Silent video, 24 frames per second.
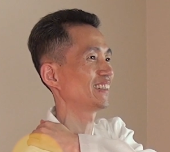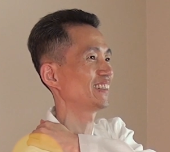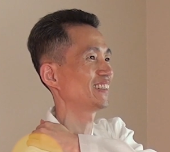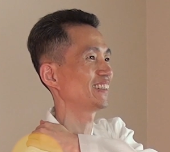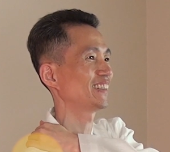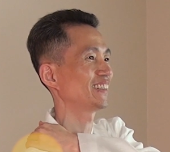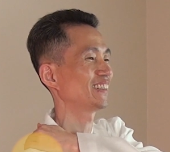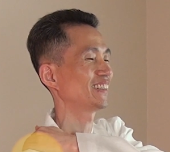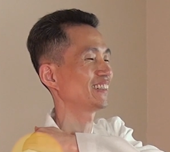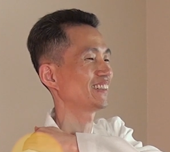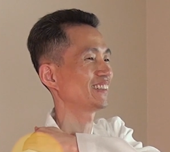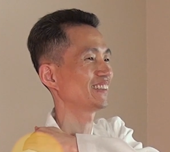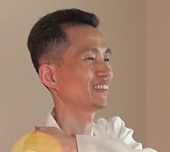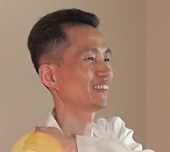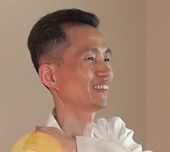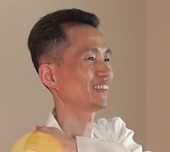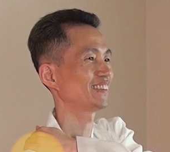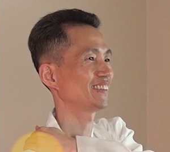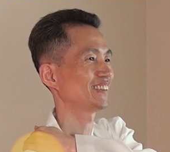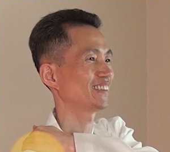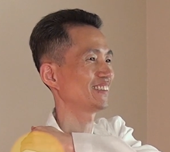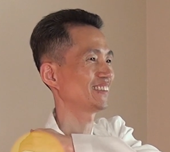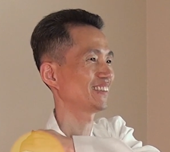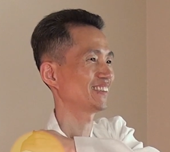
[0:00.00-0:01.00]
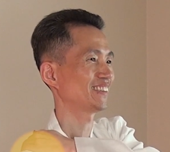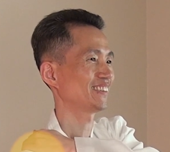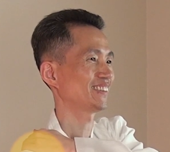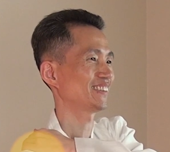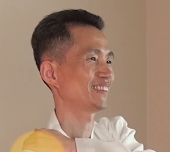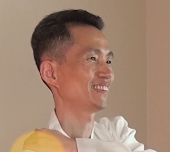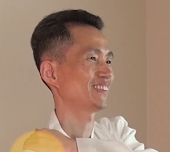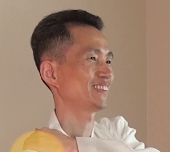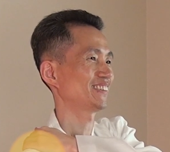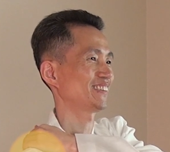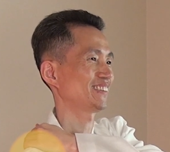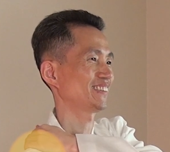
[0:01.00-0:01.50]

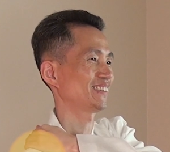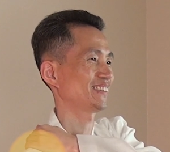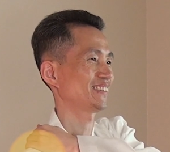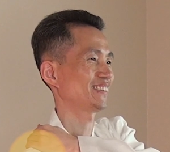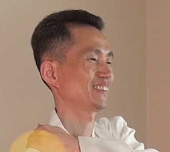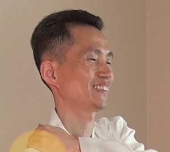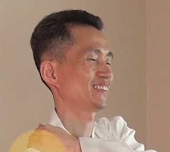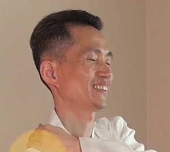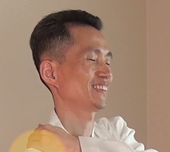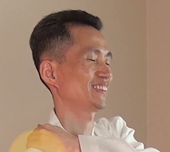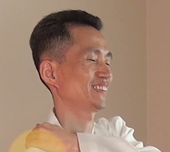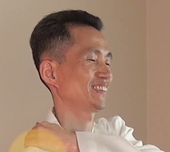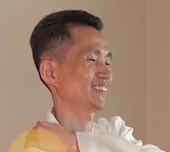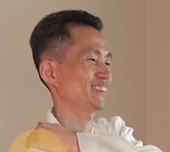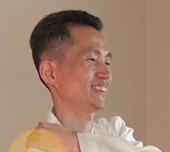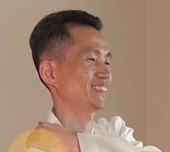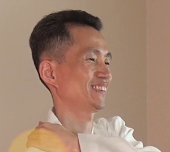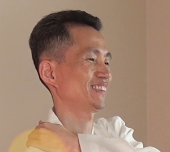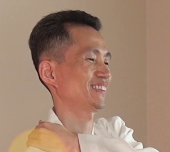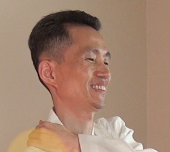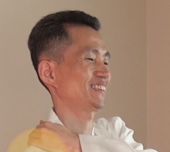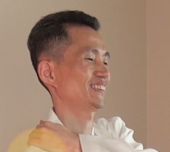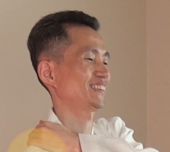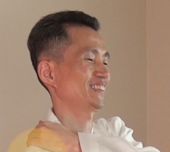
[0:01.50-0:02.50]
Nobody speaks.